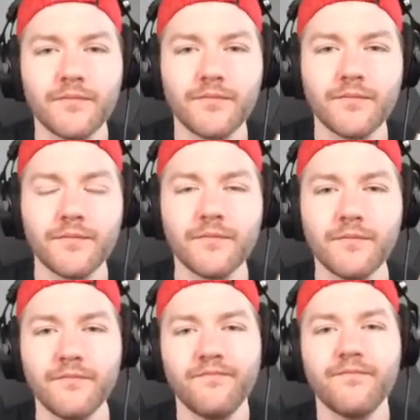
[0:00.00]

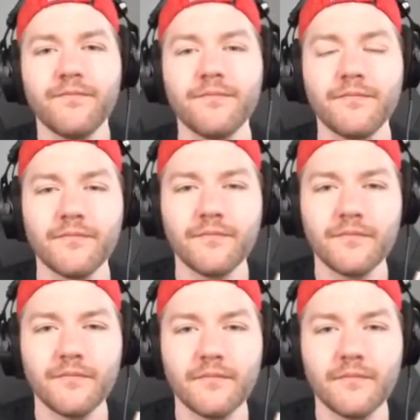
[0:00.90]

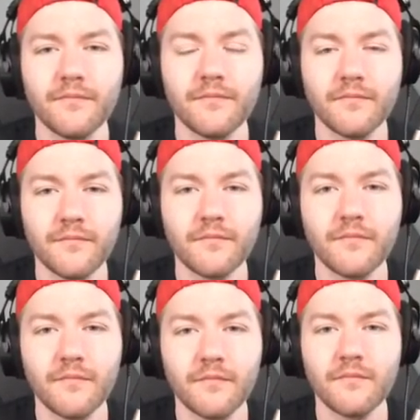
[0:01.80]

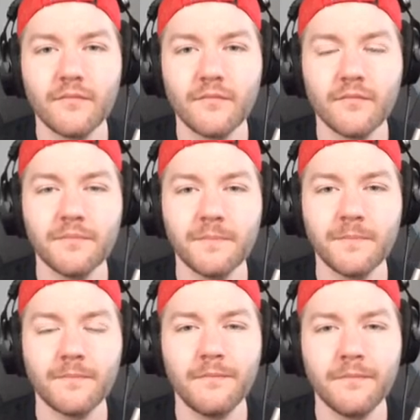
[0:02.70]

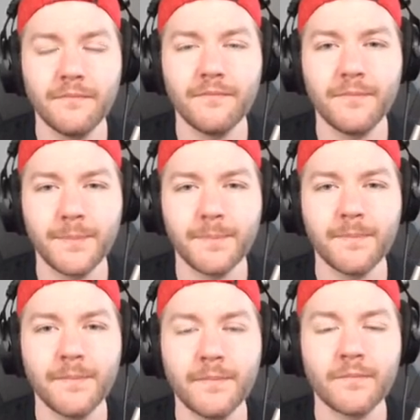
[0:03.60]

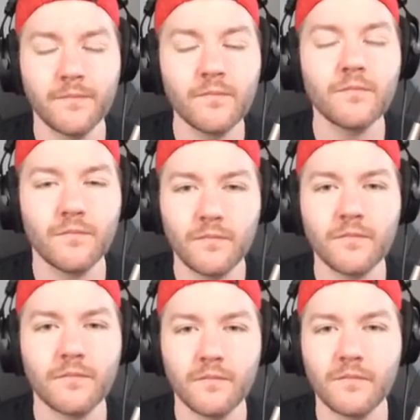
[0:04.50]

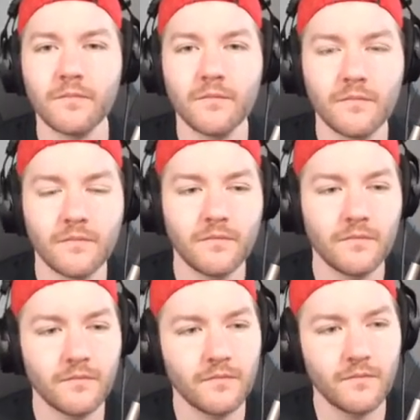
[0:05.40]

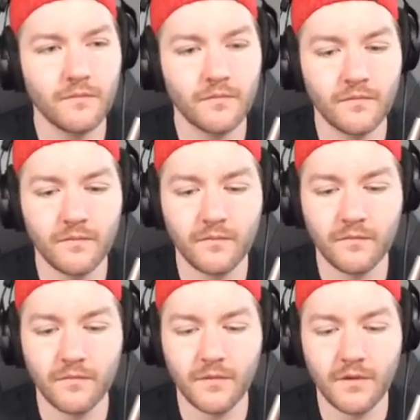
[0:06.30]

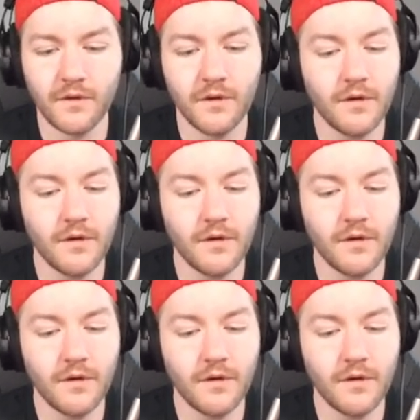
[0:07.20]
The person shown says nothing.